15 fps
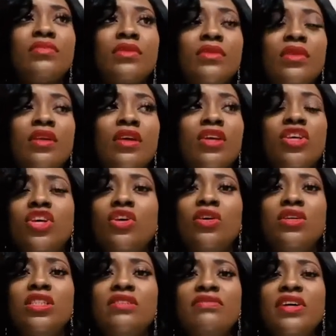your
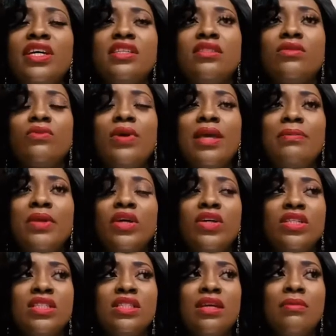device away because
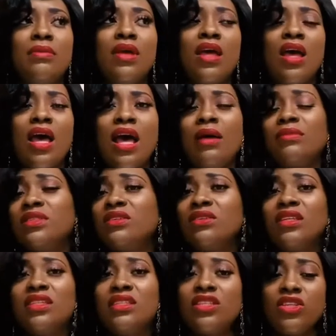I'm talking to
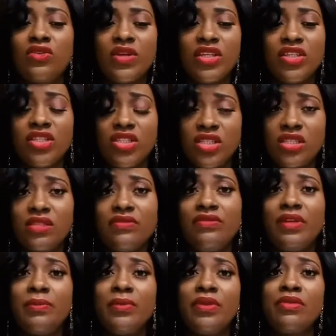you and you're just flipping
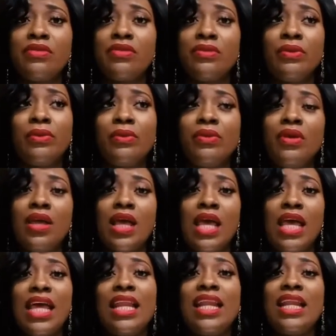through. And then I
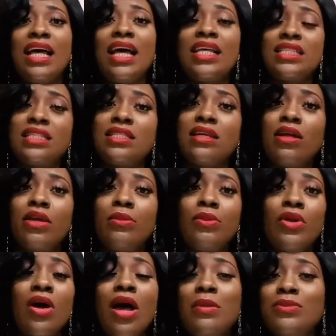had to tell him, no, I'm
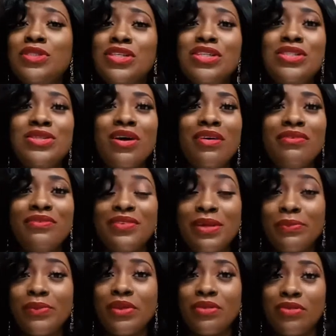just not flipping
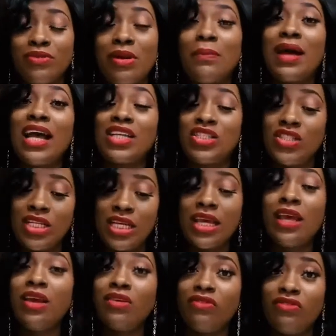through, I'm actually
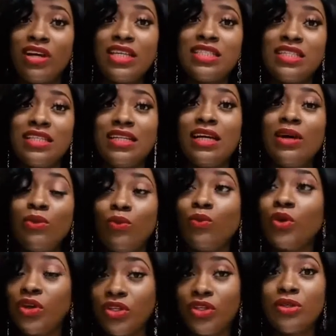writing down what you're
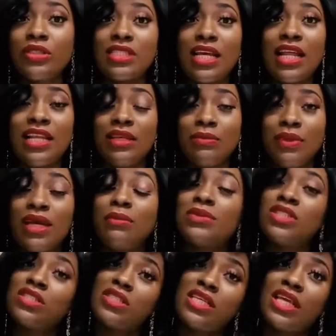telling me, I'm just
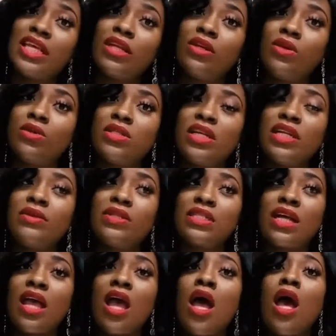taking notes. And they're like,
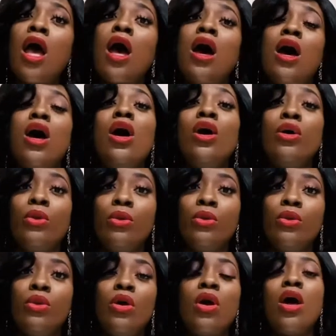oh,
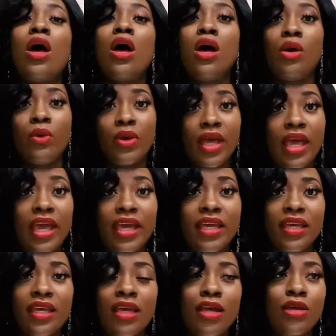okay.
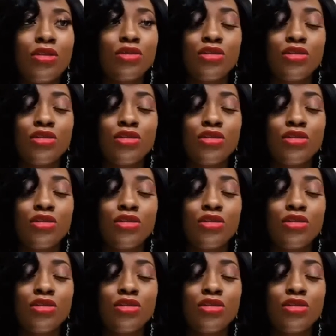So